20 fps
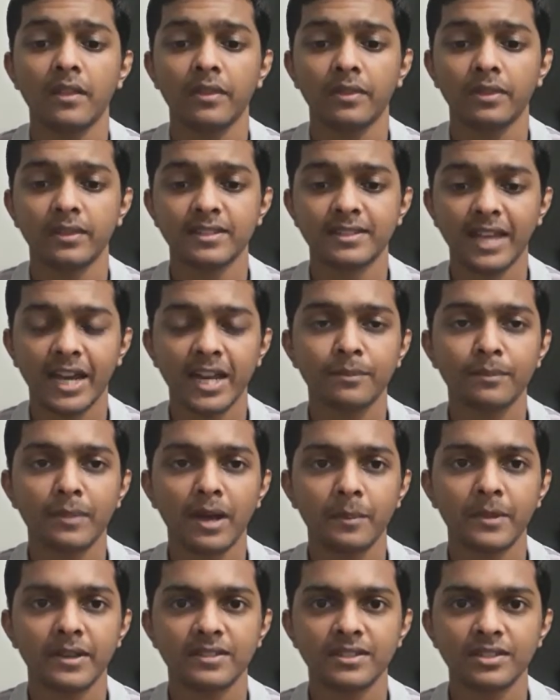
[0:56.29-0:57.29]
the
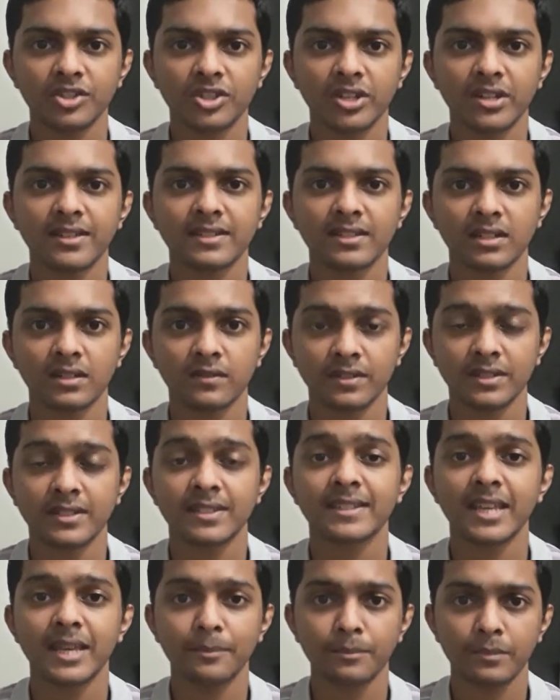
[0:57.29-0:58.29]
sitemap essentially serves the
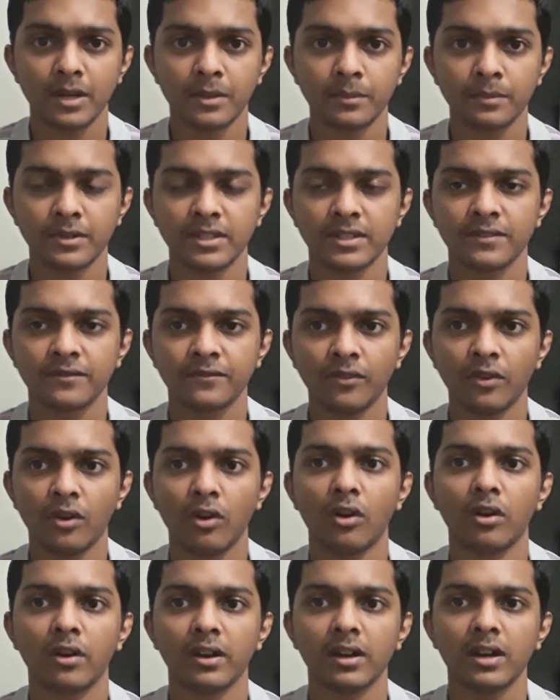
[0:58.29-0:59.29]
same purpose
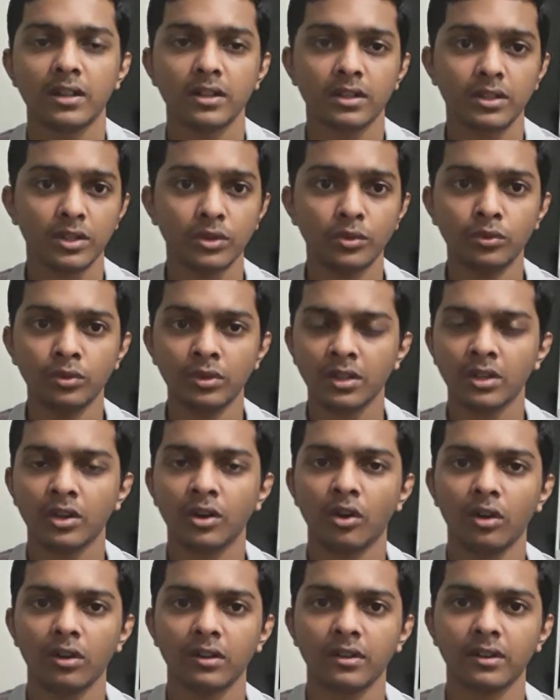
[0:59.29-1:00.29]
for the Google
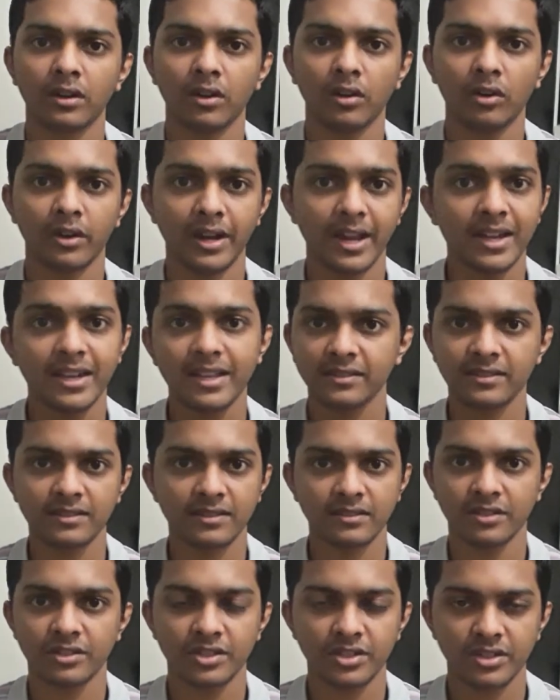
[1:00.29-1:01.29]
crawler or any other
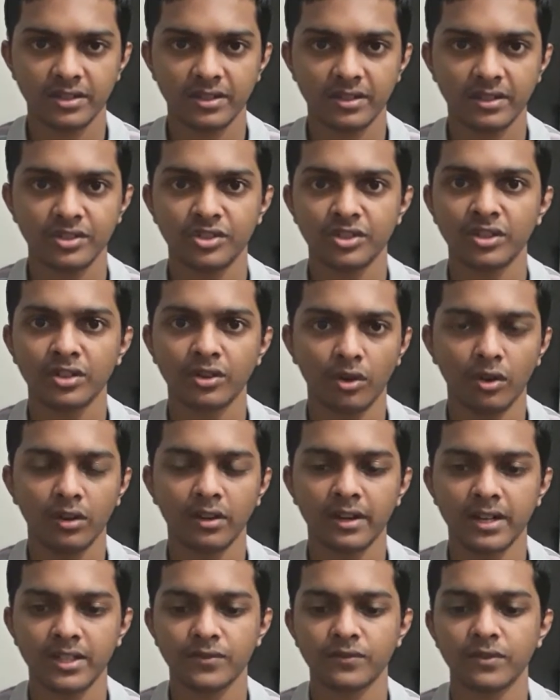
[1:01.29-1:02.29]
search engine crawler
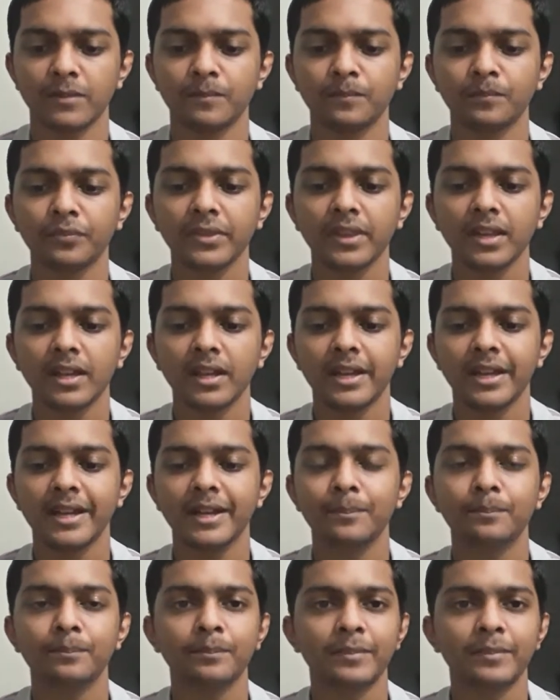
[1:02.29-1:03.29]
as well. It